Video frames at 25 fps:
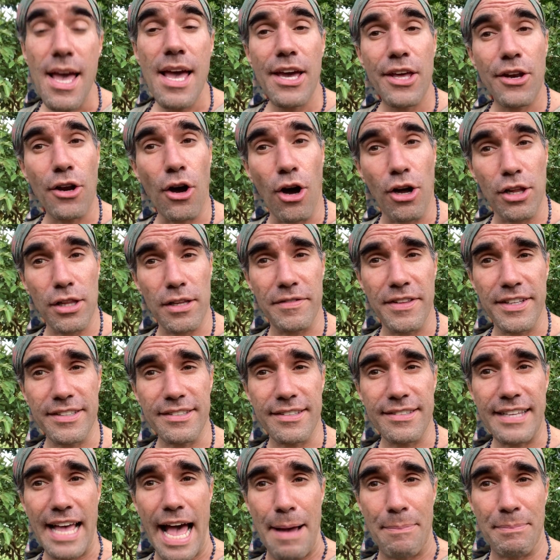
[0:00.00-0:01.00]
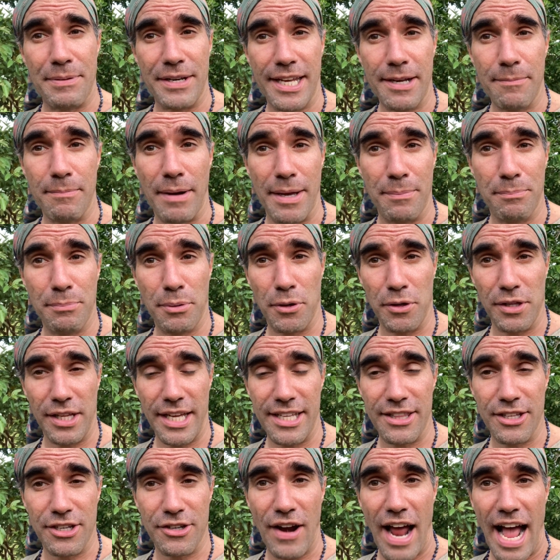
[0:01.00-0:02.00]
And all of this is happening by
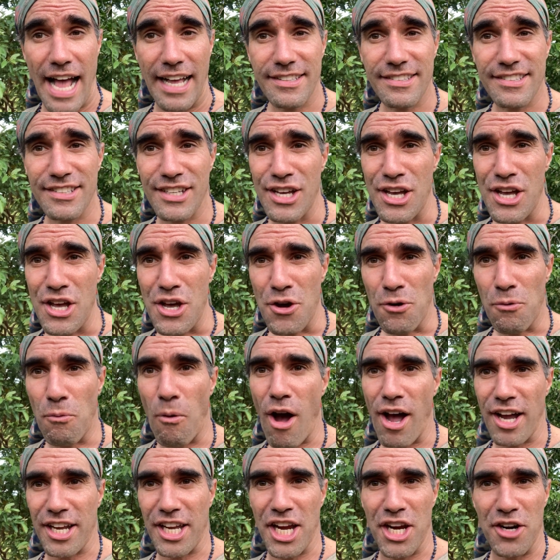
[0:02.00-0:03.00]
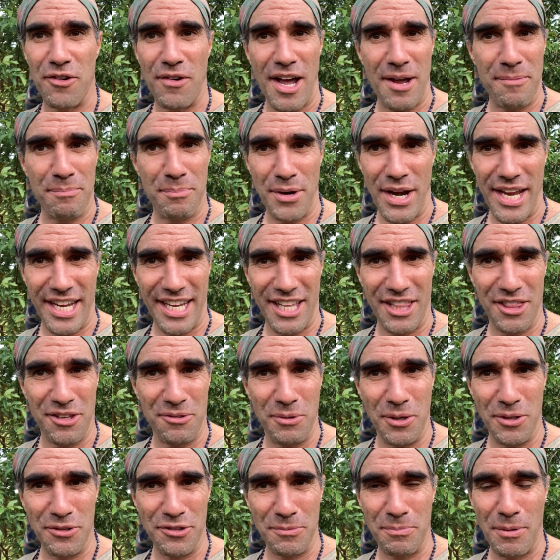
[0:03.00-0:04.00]
pulling the grass, walking around, breaking the
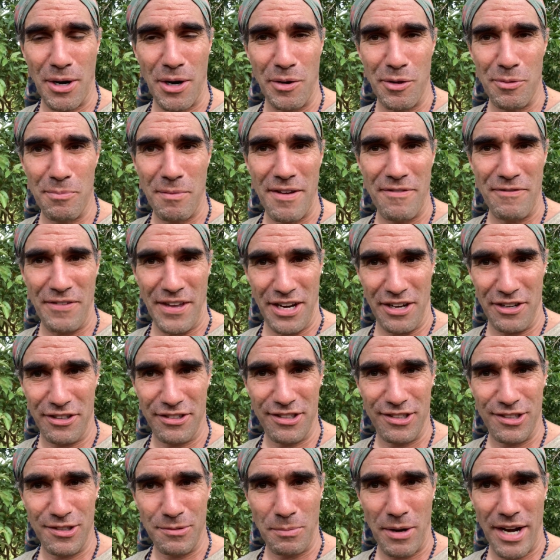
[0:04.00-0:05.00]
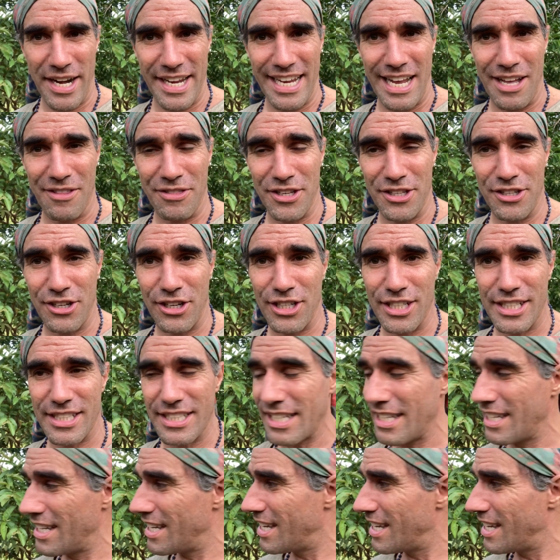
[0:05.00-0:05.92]
roots apart with my fingers and spreading out the dirt,